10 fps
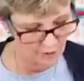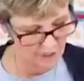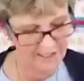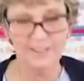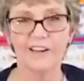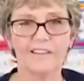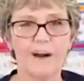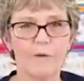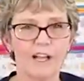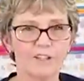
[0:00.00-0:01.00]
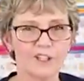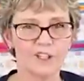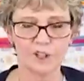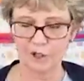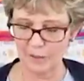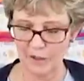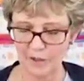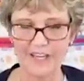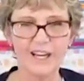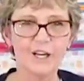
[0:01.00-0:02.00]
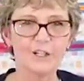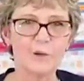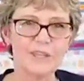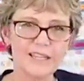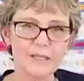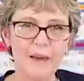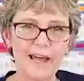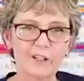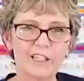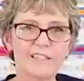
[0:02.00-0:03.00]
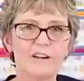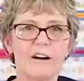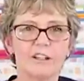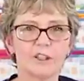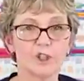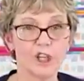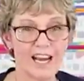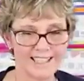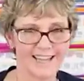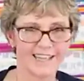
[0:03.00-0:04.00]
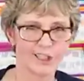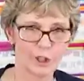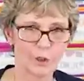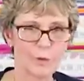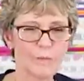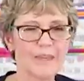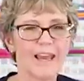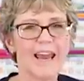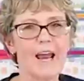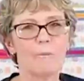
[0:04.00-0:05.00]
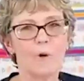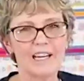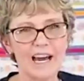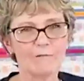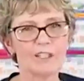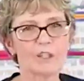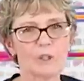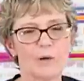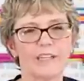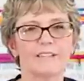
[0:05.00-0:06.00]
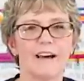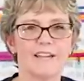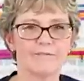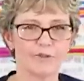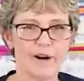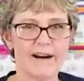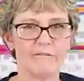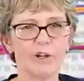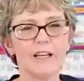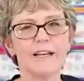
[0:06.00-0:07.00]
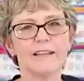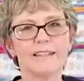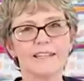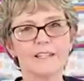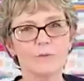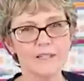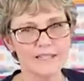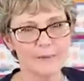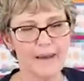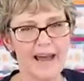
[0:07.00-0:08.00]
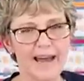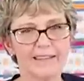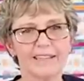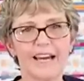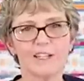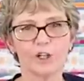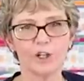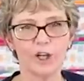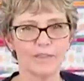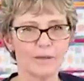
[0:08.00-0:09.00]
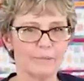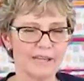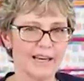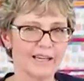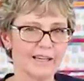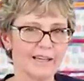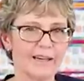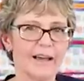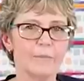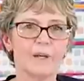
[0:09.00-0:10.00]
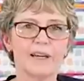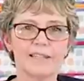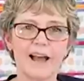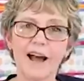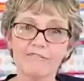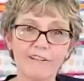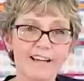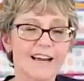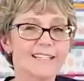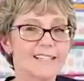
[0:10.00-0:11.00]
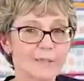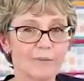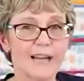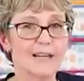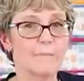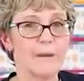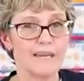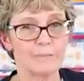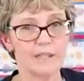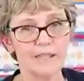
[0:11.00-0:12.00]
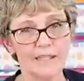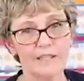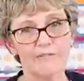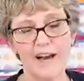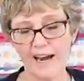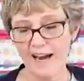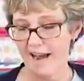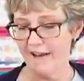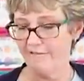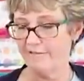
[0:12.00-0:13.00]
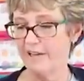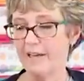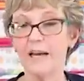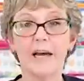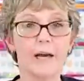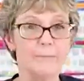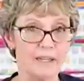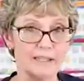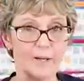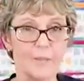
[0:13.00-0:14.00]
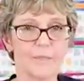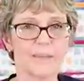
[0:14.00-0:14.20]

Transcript: one, so I thought, well, I'll just show you both. So this pattern is called Jet Set two, and when I was doing a lot of travel, this was the bag that I took on the plane because I find I sleep like a baby if I have a pillow.